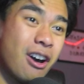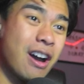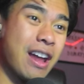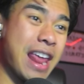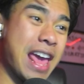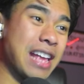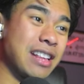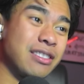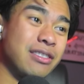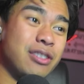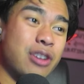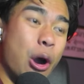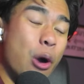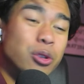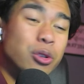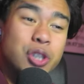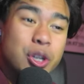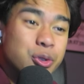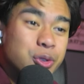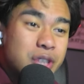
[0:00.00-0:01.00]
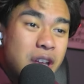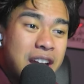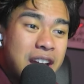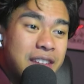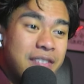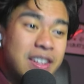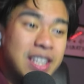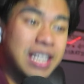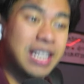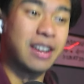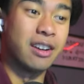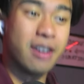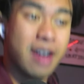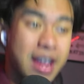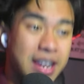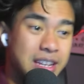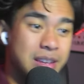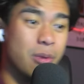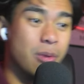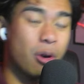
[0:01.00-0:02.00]
And Gojo's not even here
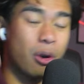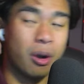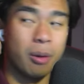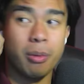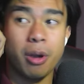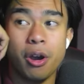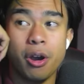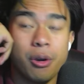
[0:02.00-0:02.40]
anymore, bro.